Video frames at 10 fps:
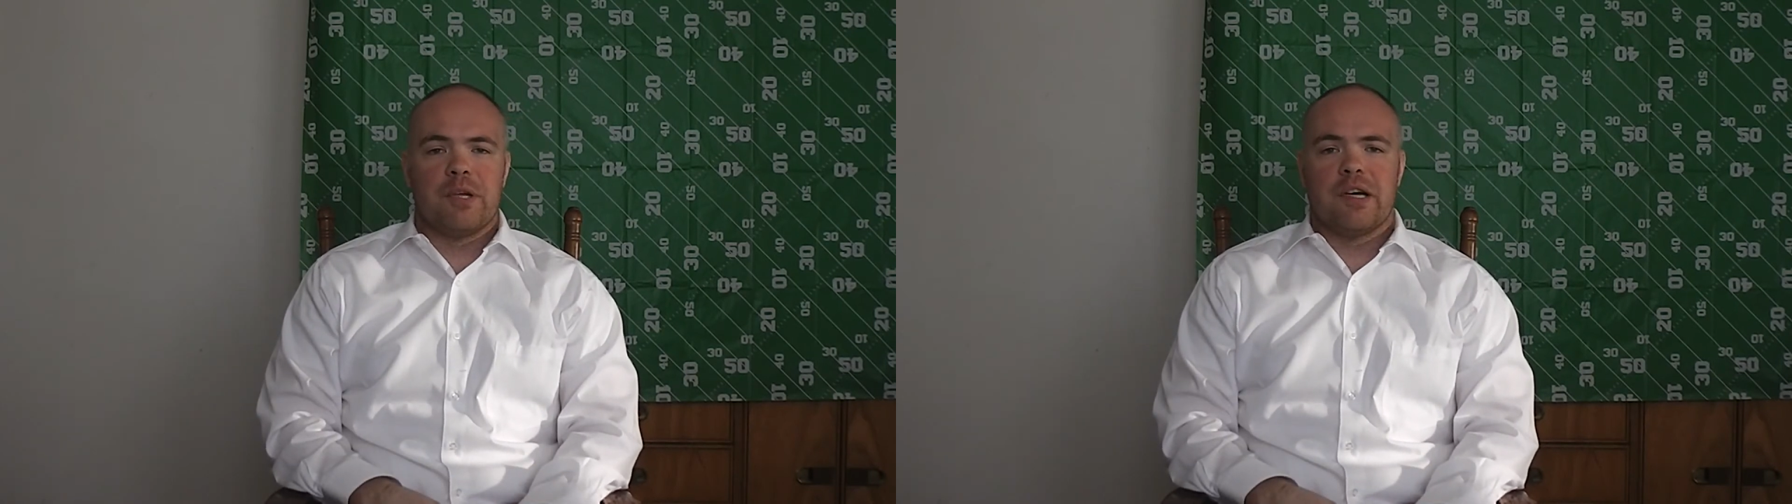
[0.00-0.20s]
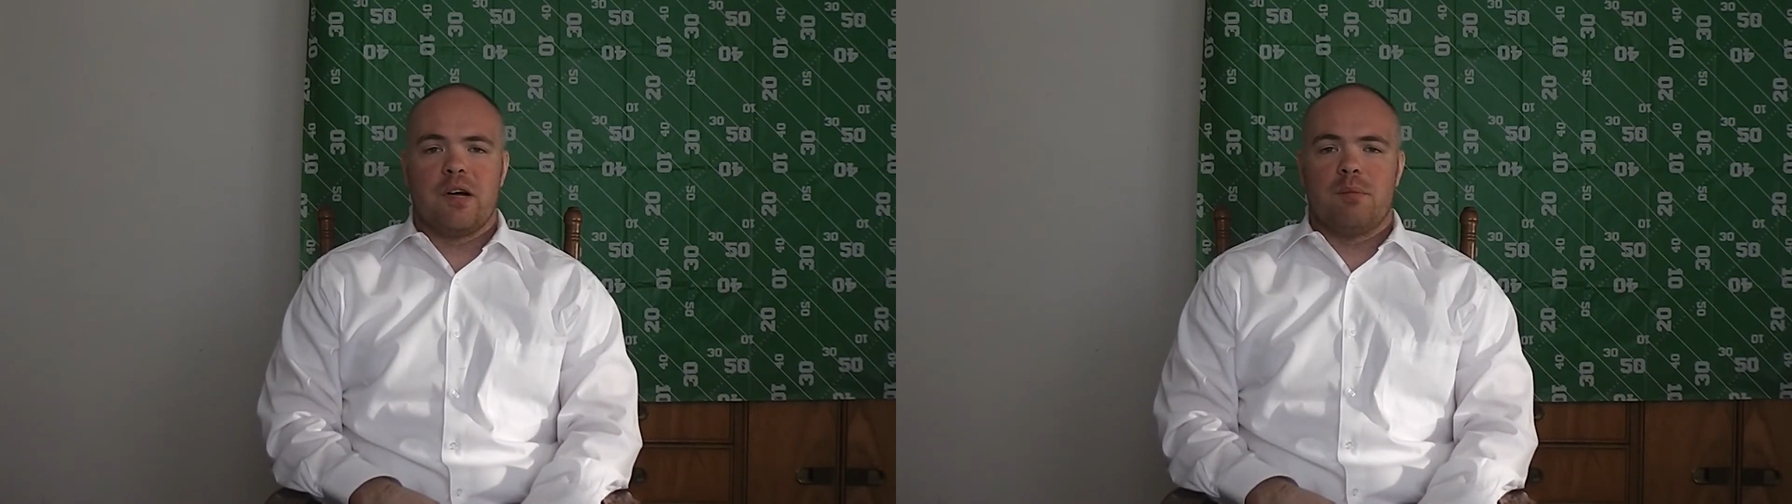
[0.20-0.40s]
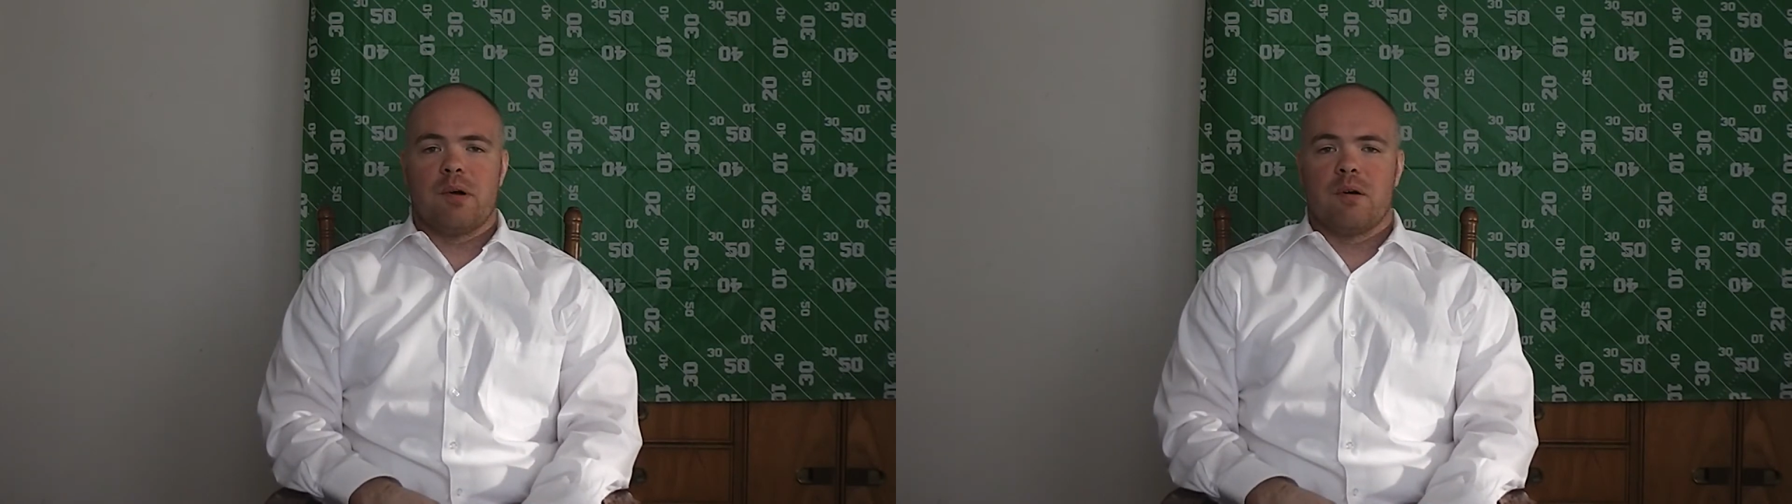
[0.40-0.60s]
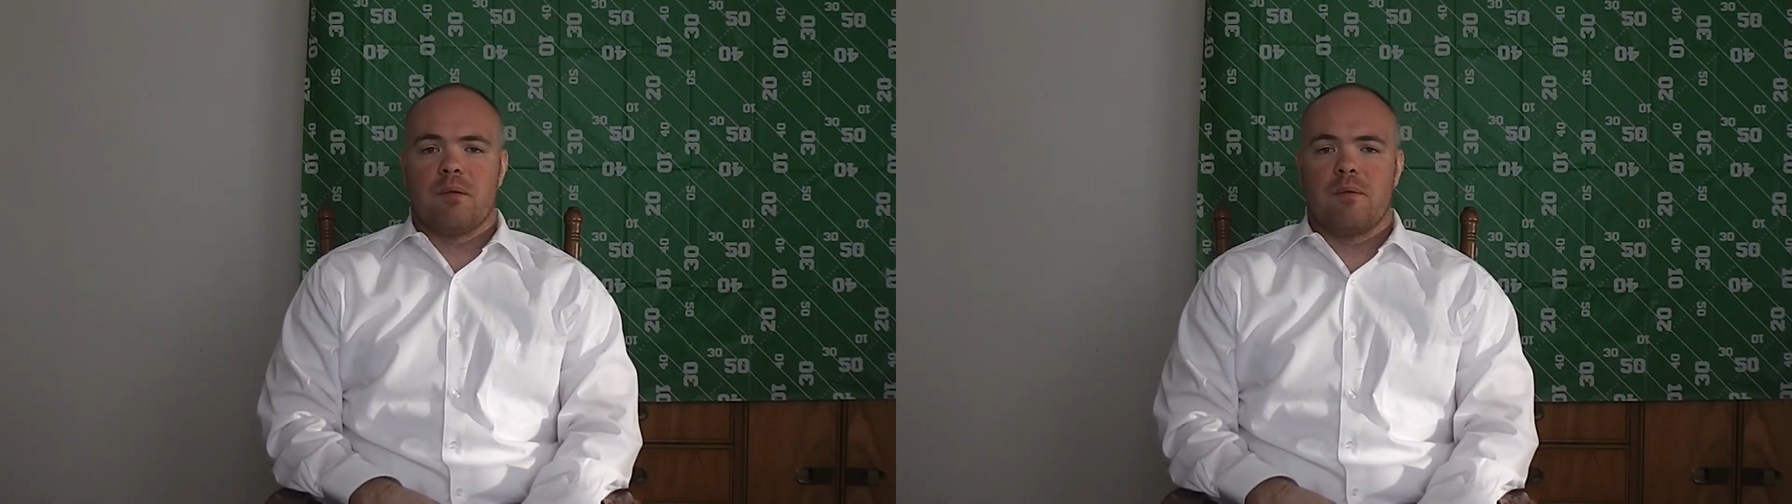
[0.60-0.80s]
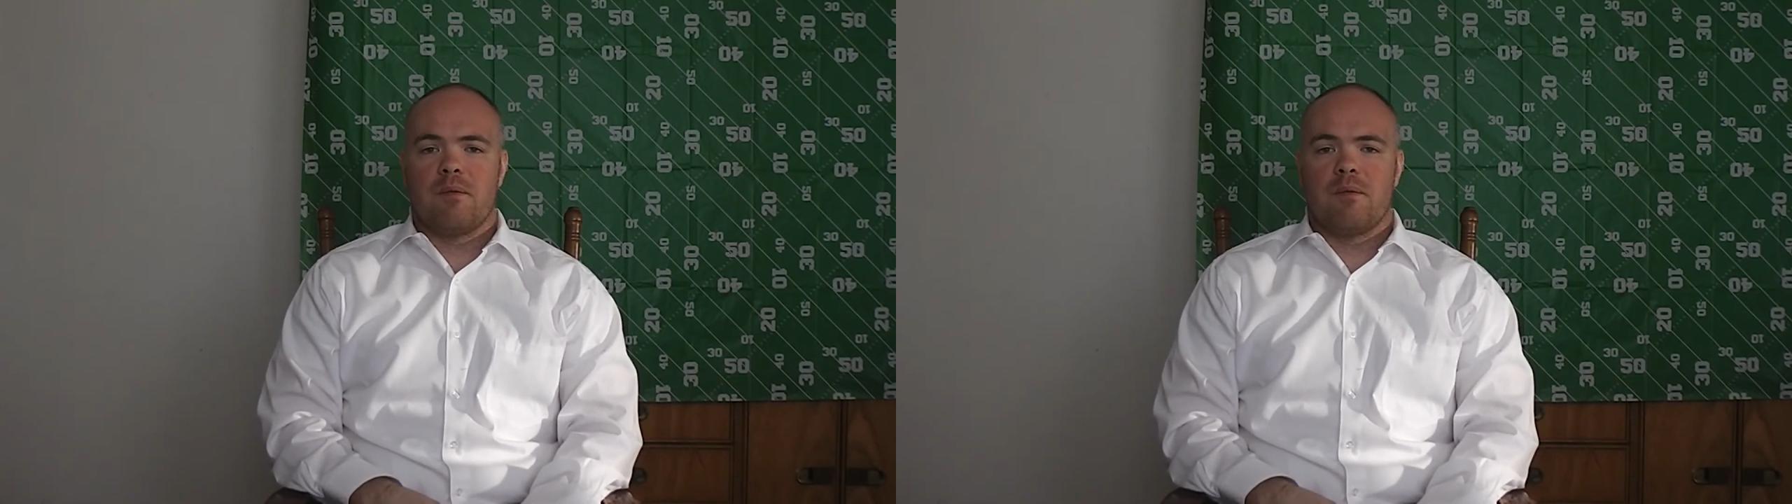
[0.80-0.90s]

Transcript: the elbow